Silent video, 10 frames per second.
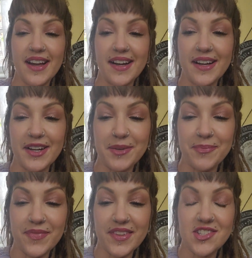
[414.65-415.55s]

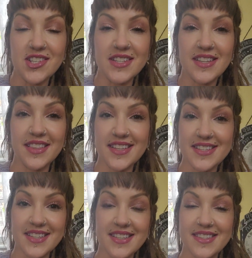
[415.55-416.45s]
Um, she said
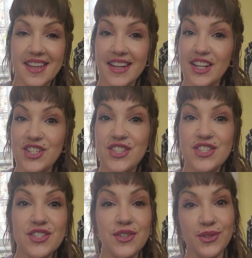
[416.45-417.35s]
this is an
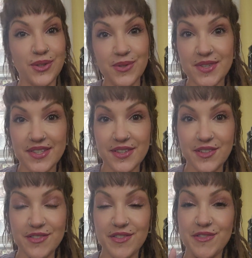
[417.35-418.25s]

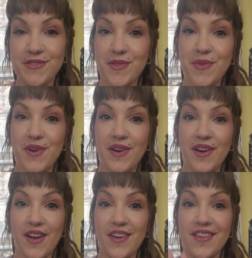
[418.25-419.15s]
exclusive
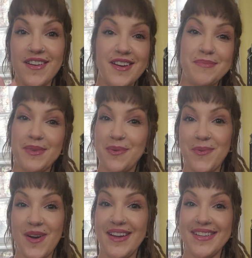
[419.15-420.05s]
for our number
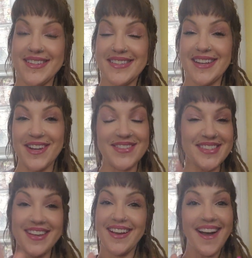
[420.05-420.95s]
ones. And I was
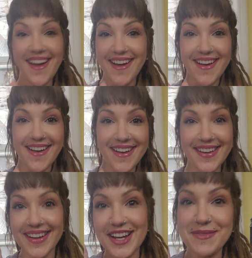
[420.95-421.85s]
like,
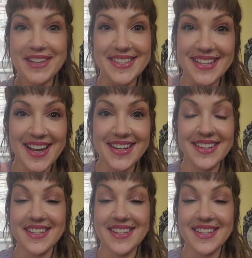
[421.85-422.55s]
ah, I'm excited.